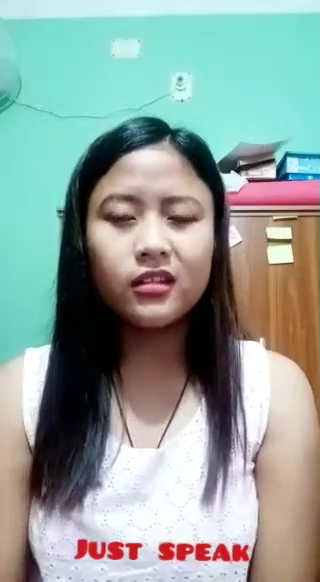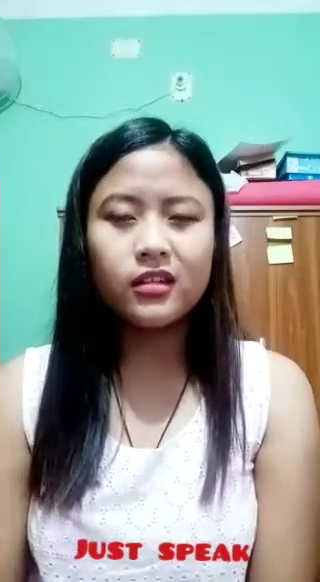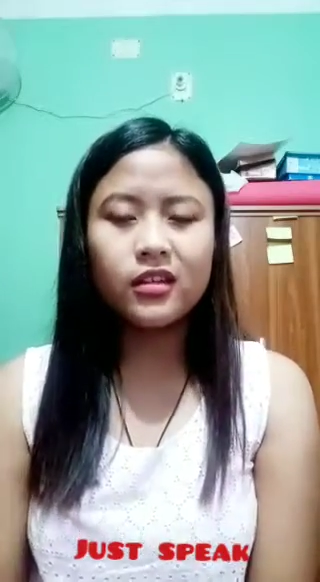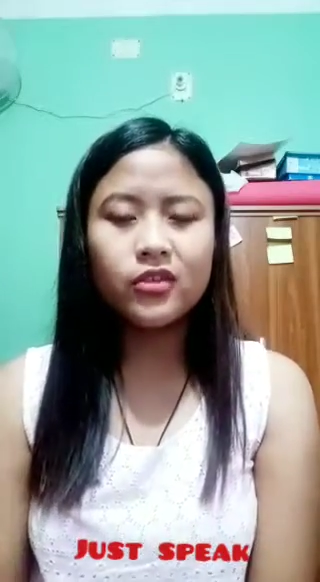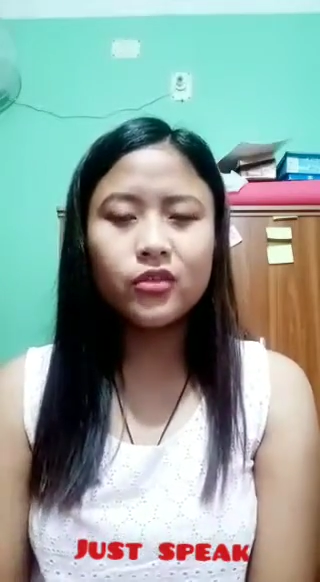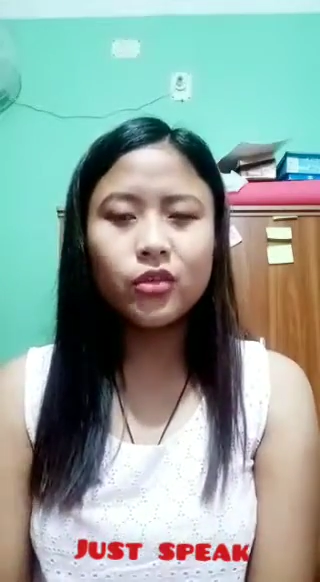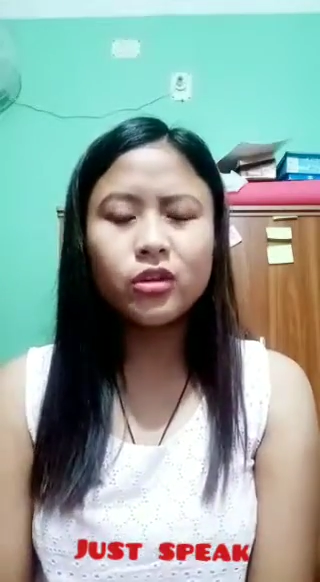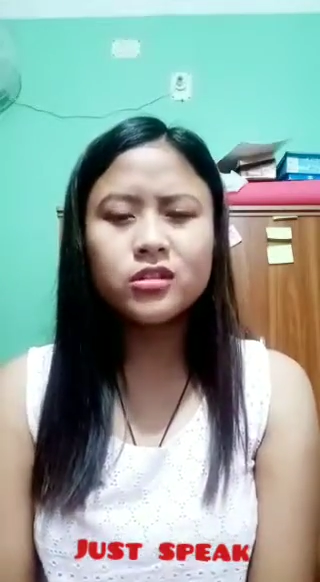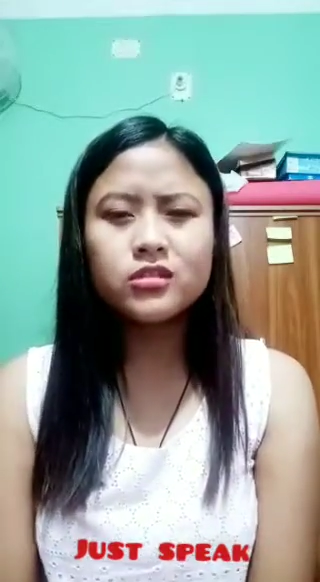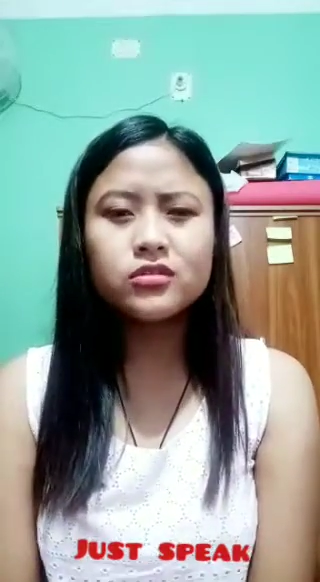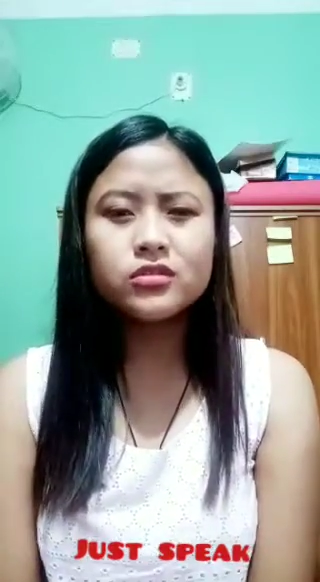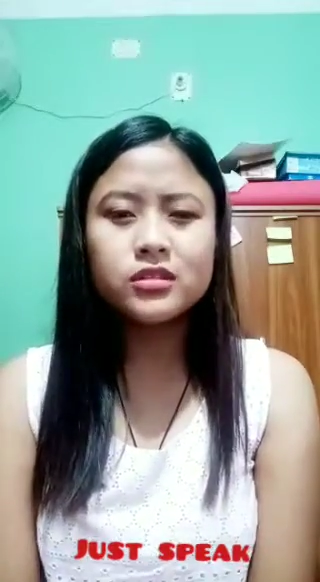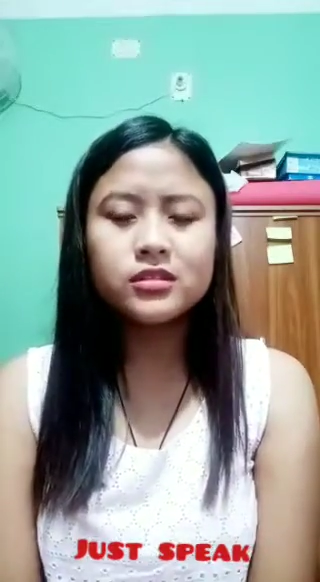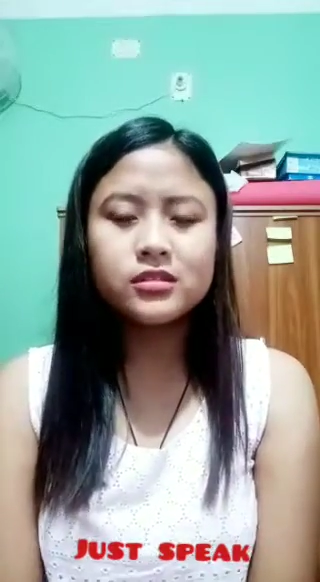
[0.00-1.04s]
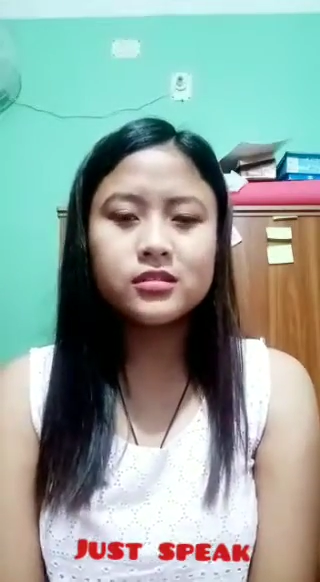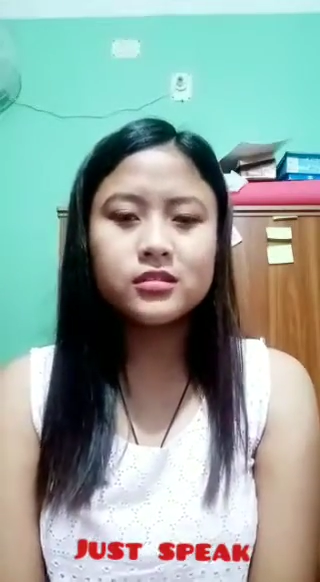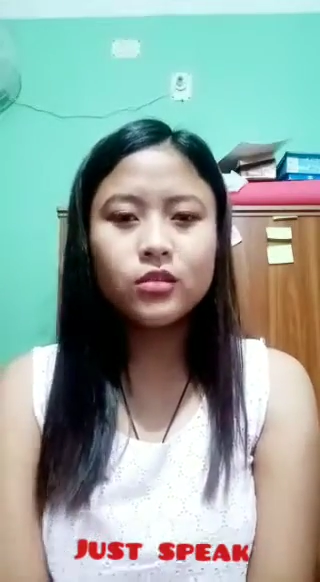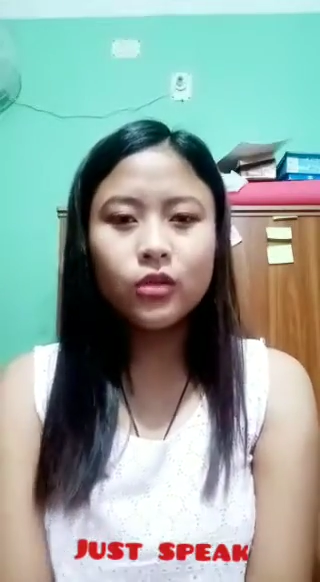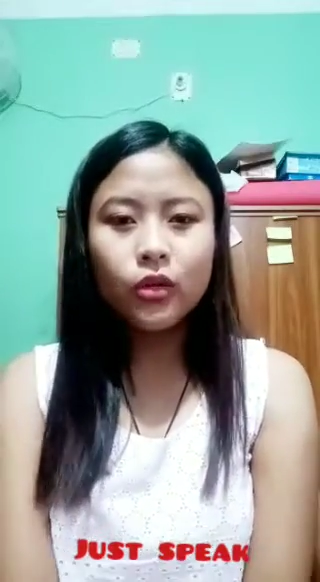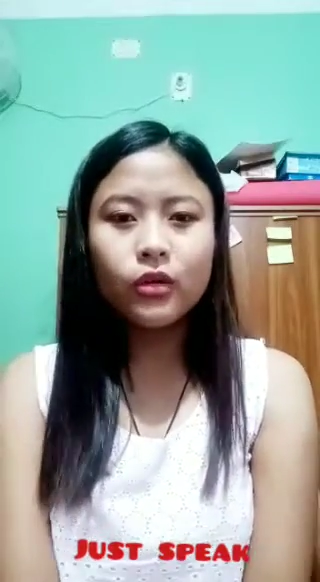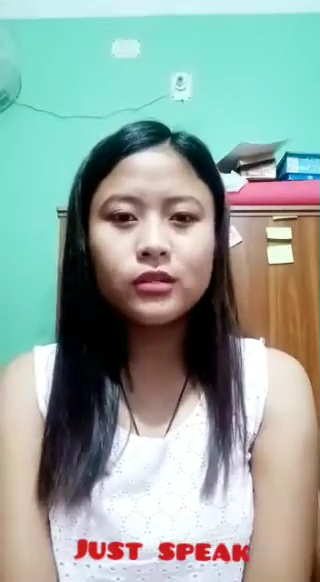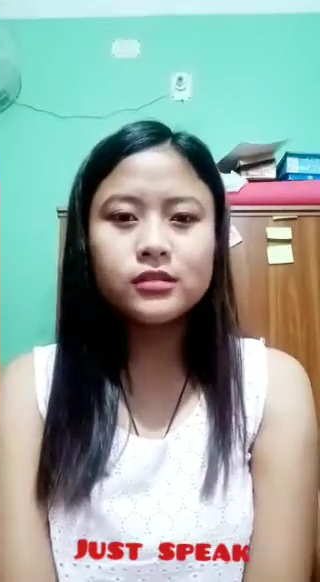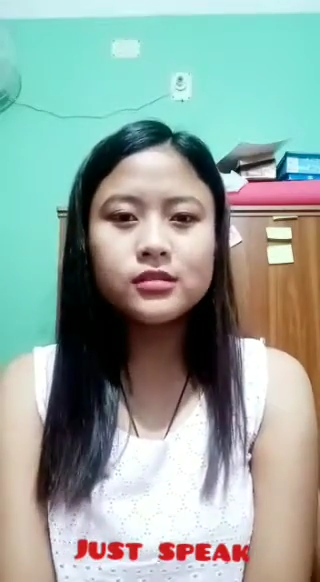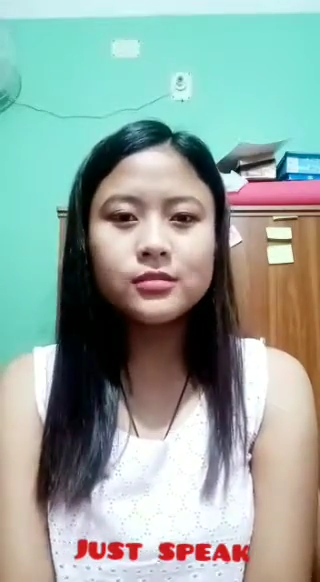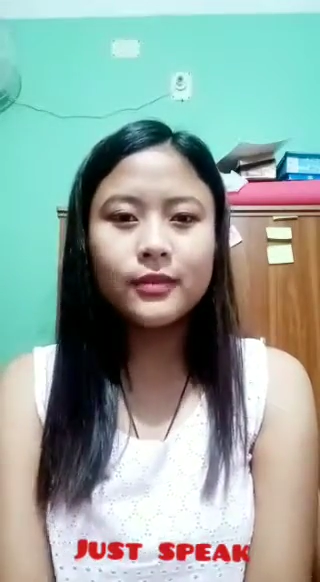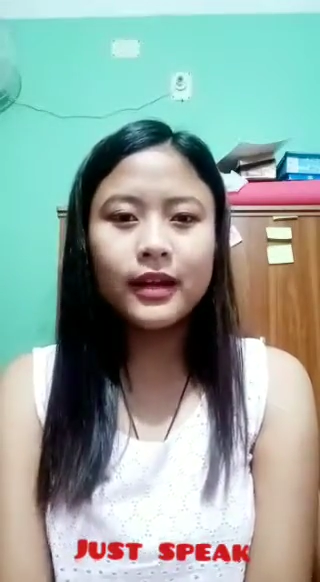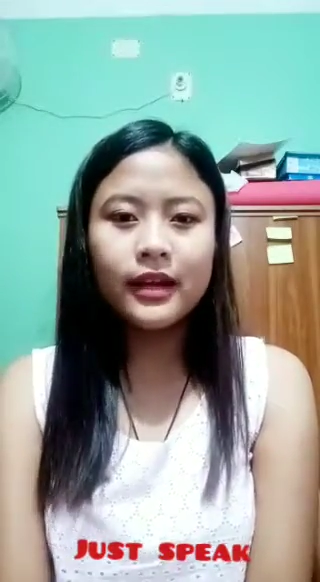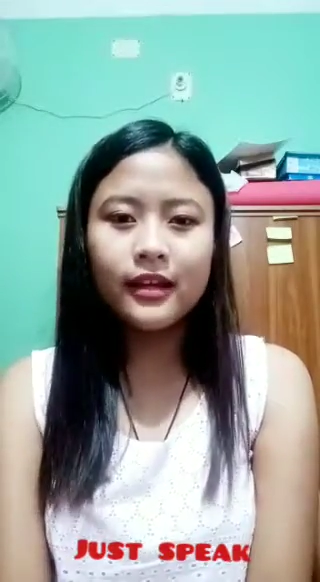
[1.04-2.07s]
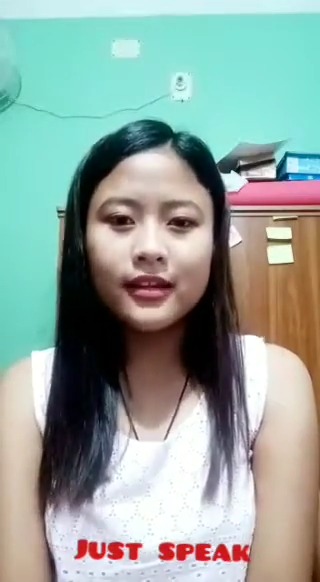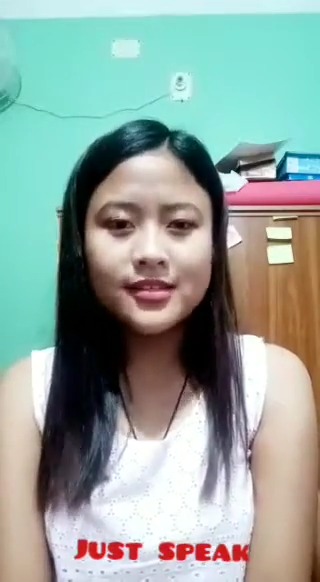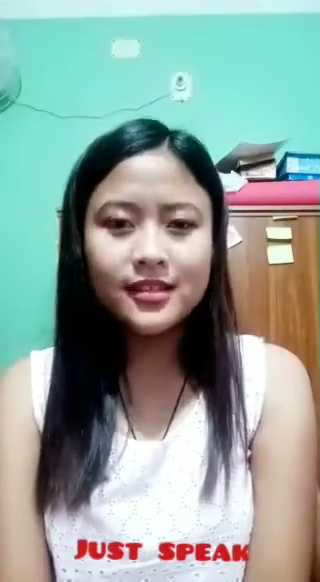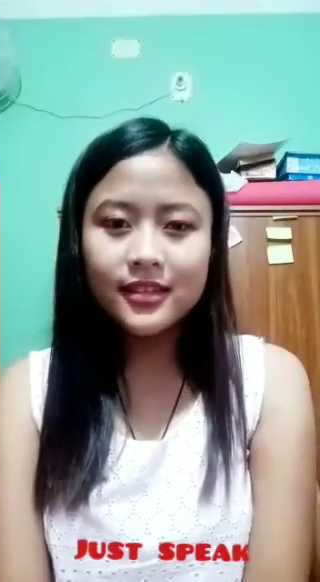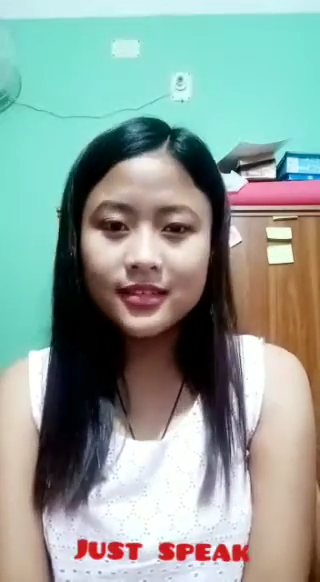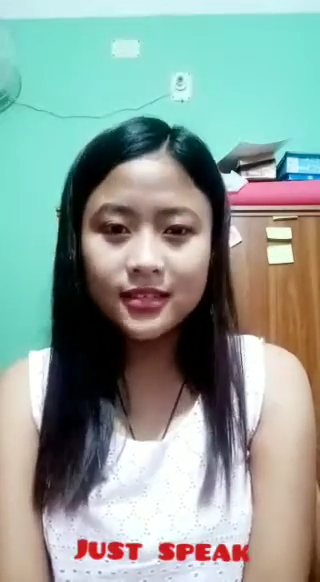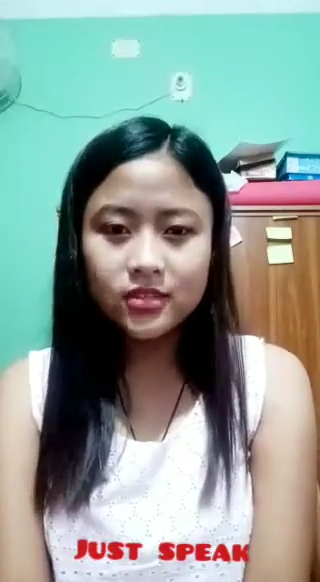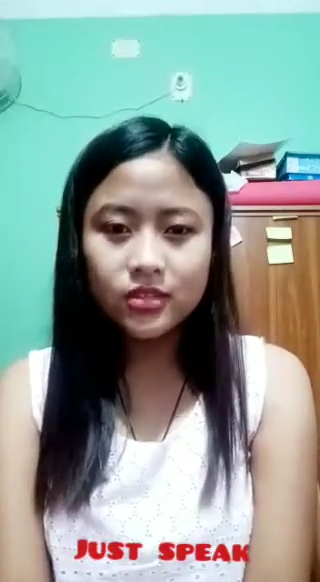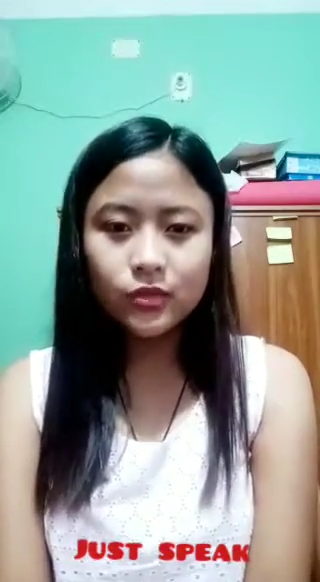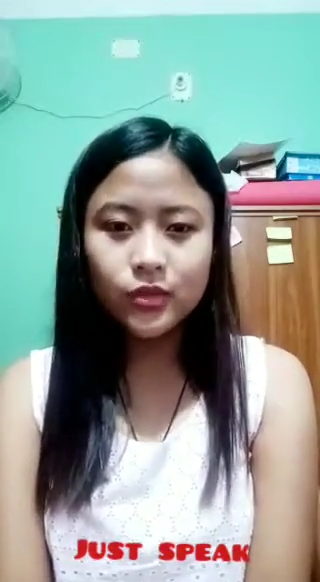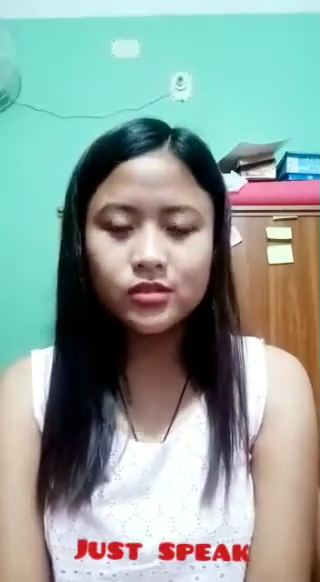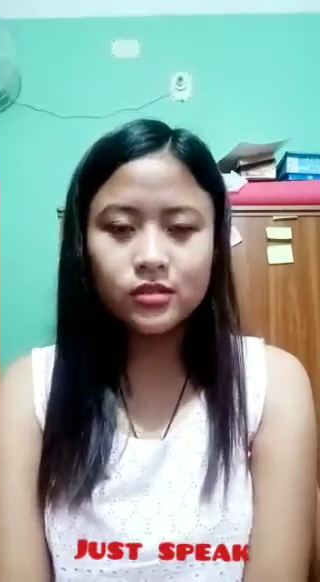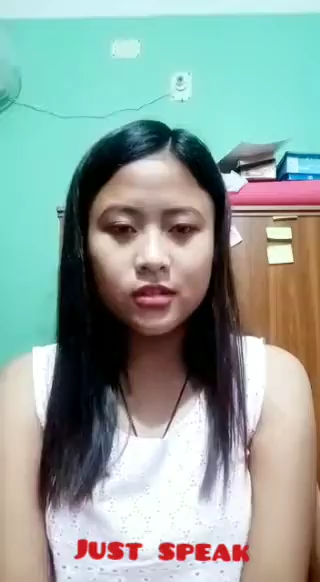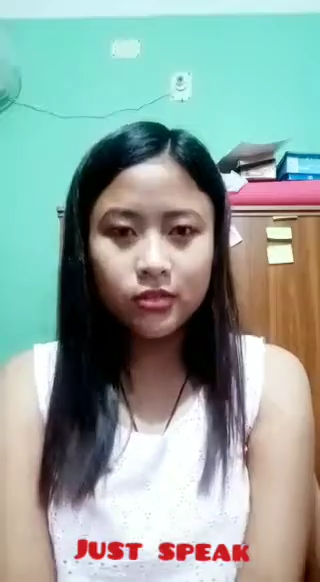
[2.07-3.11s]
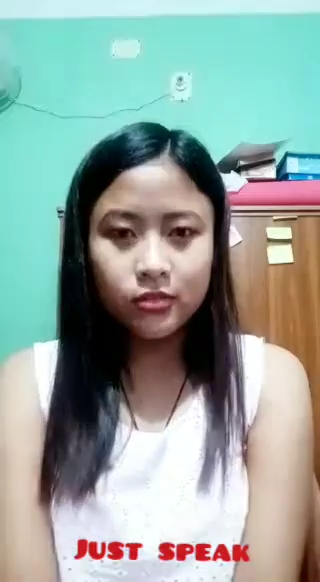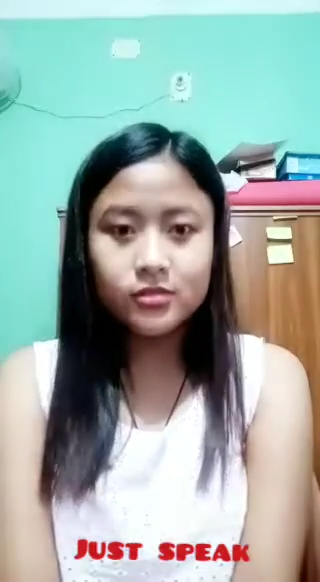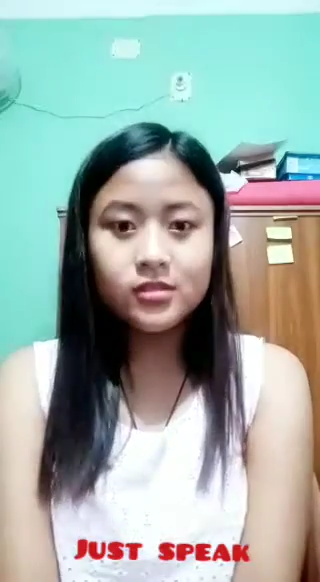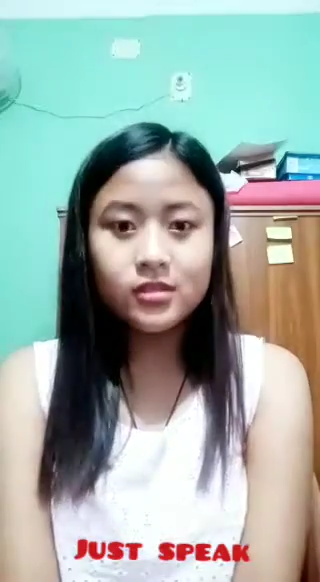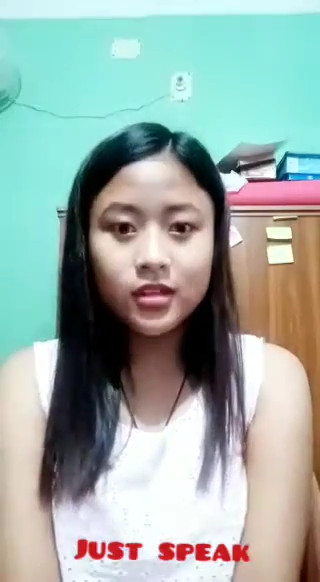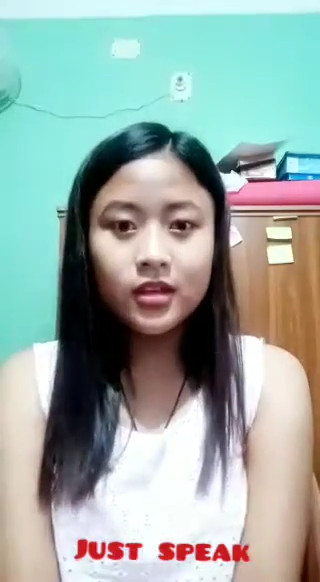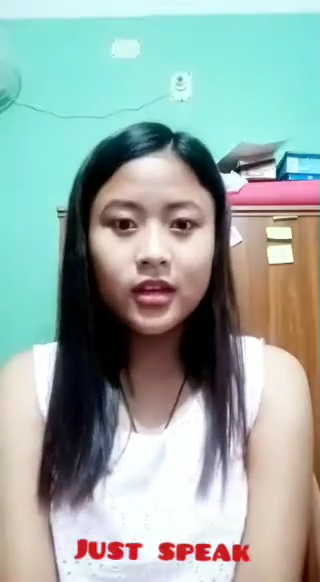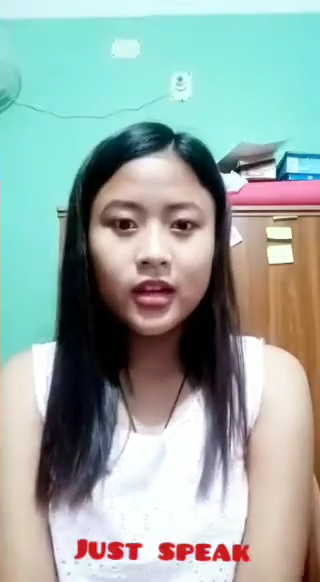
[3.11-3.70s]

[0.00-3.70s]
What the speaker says: enrolled into this course, my assigned teacher was Tarun sir.